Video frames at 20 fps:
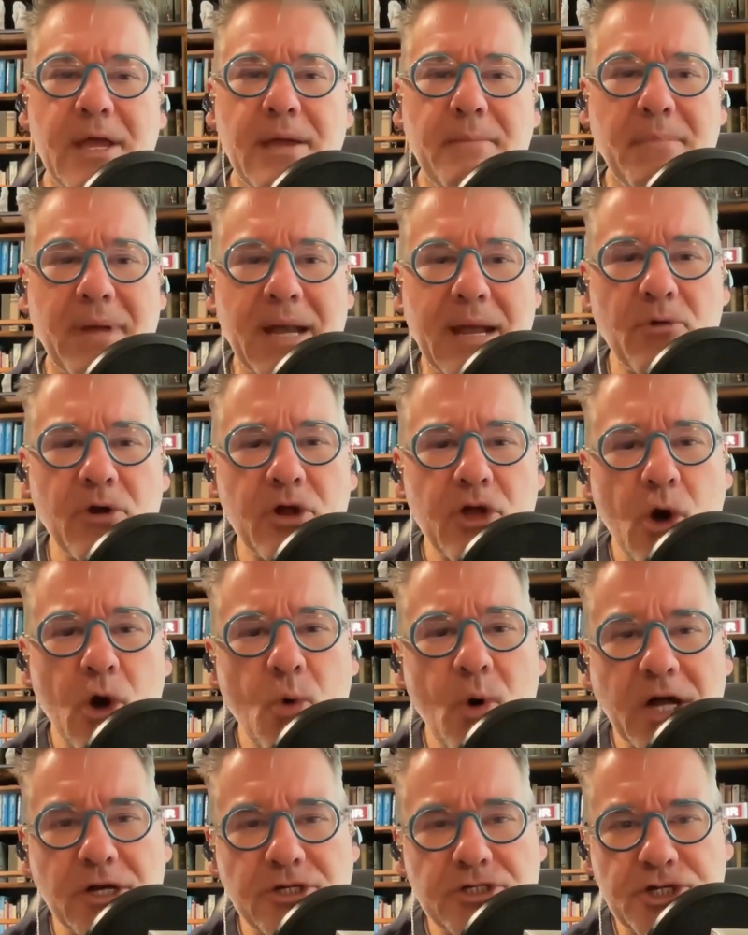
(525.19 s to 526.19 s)
But I want to go
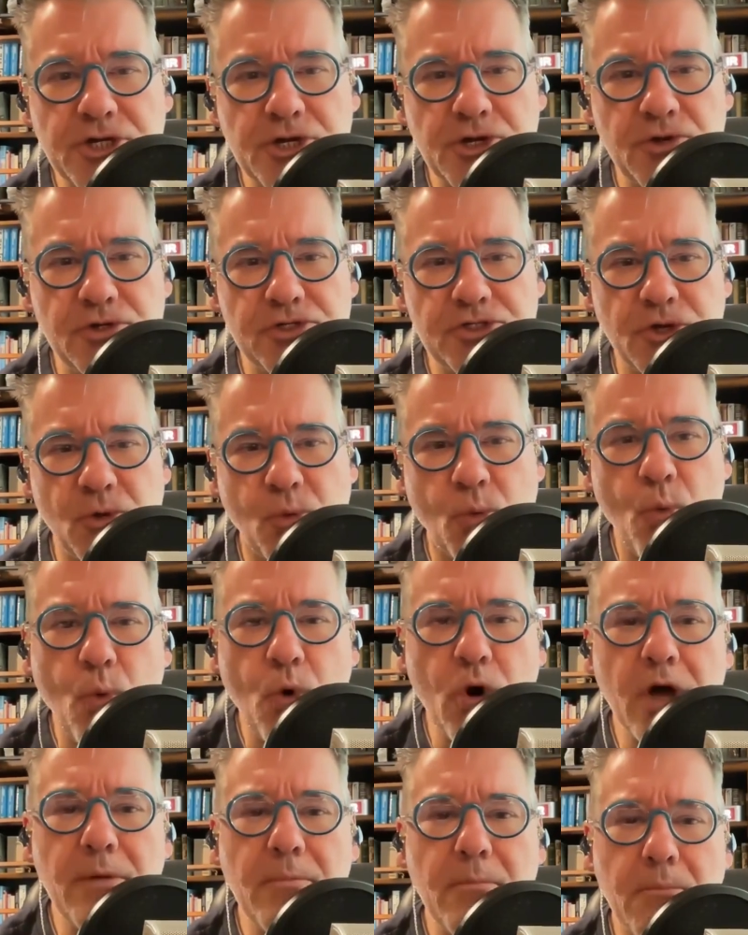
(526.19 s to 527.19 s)
on to
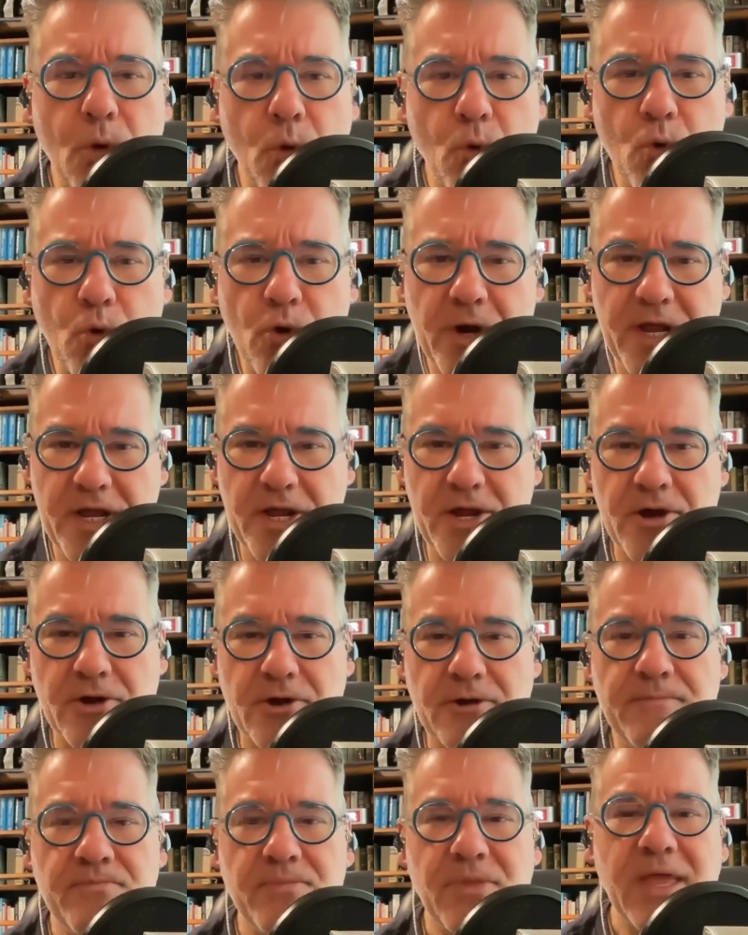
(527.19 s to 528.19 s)
one more
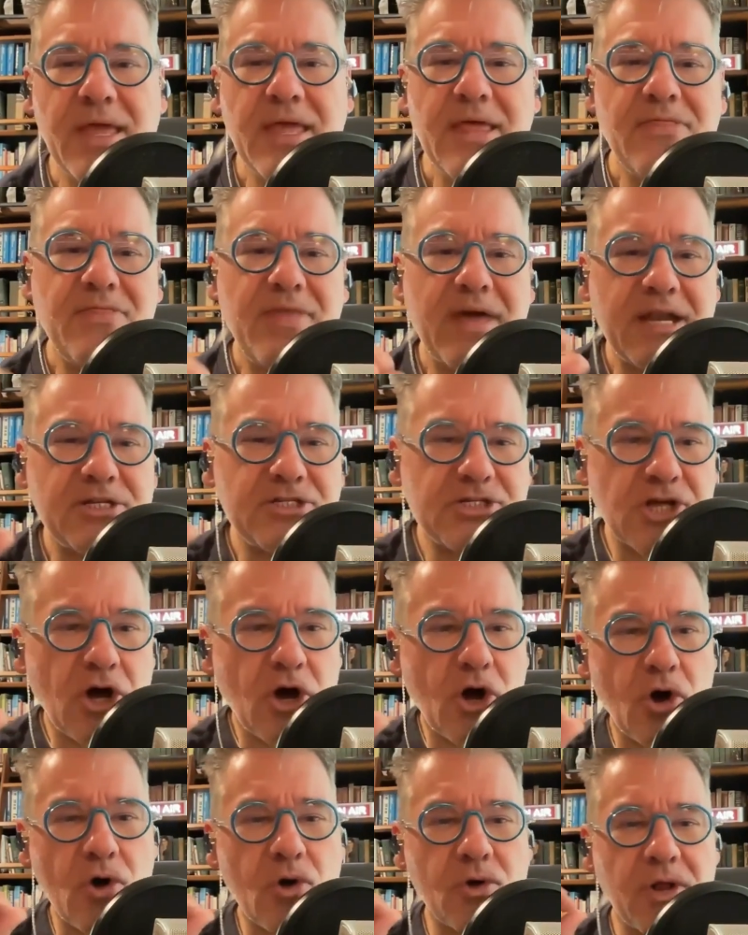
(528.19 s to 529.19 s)
here that is
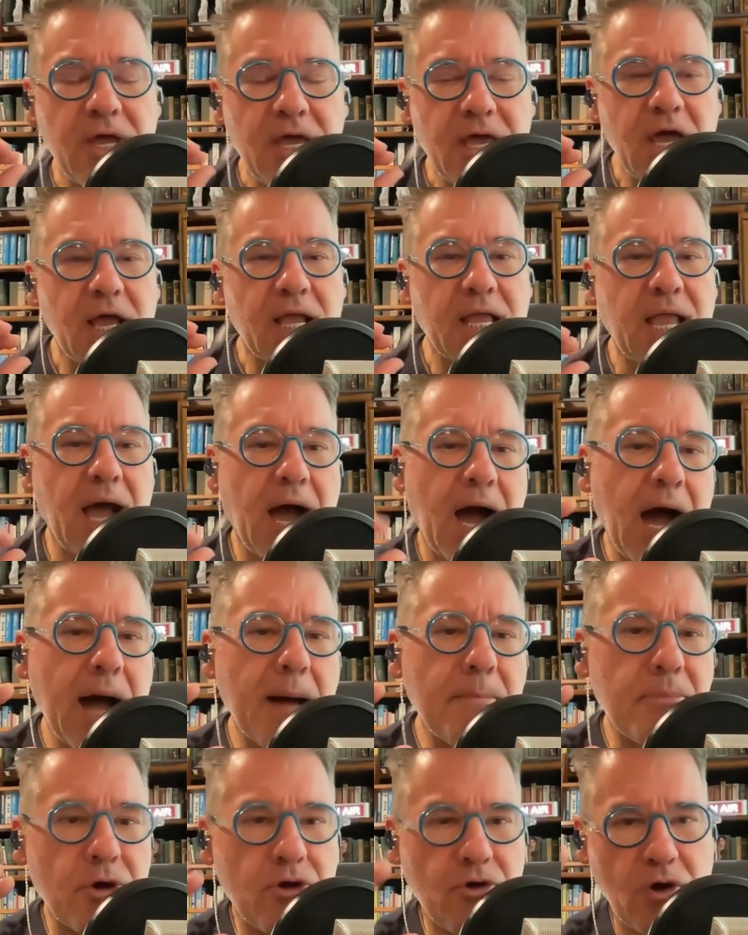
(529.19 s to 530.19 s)
called
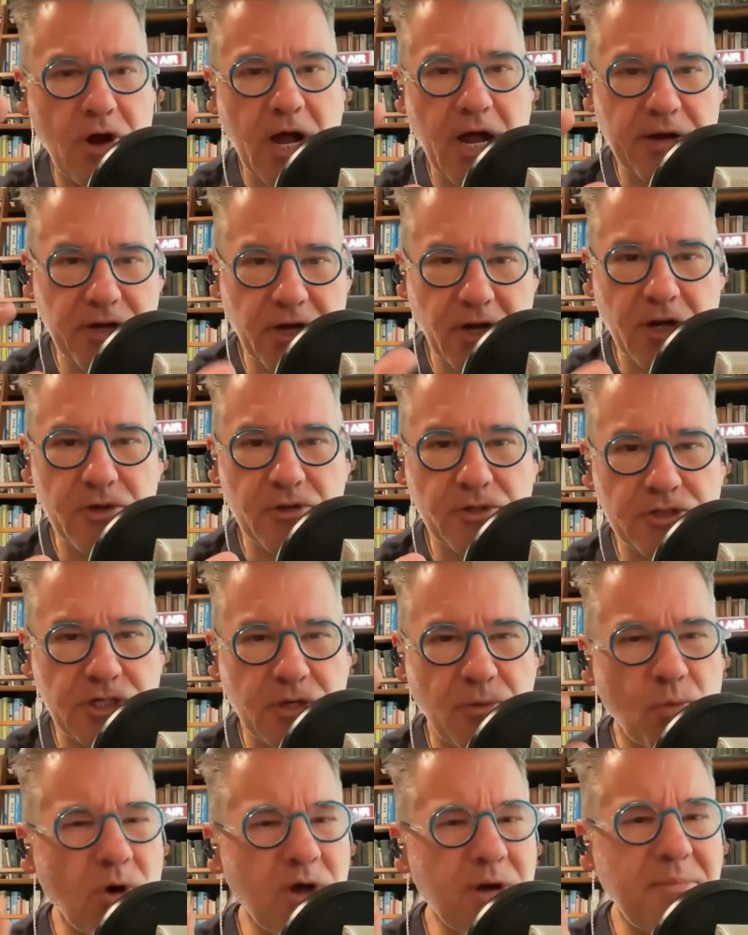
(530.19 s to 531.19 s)
Capgras
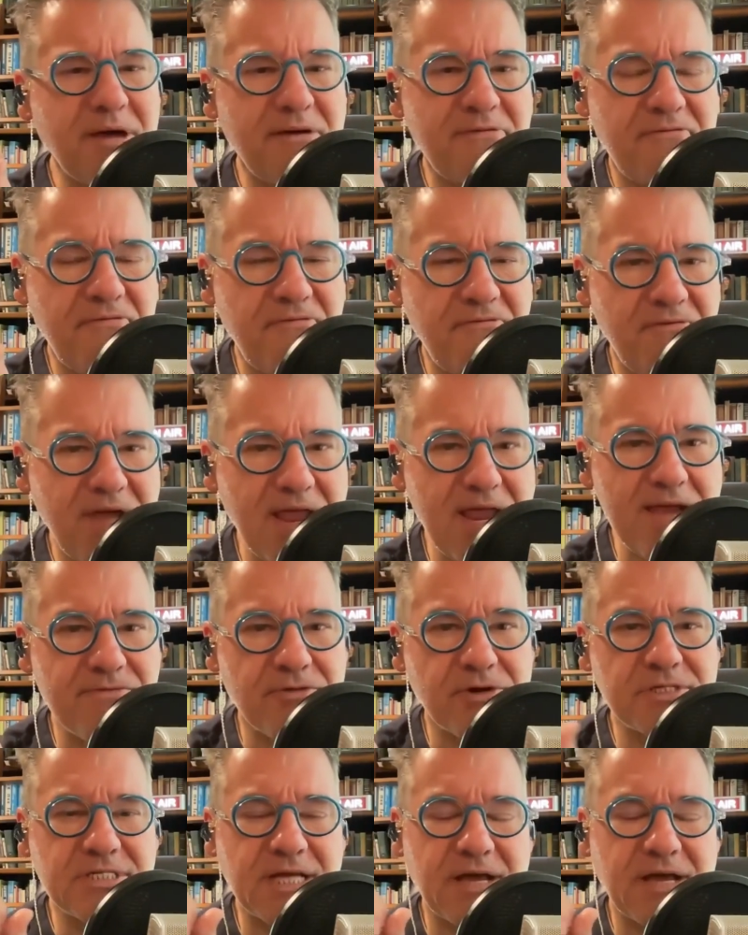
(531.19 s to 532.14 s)
delusion. One of my favorites.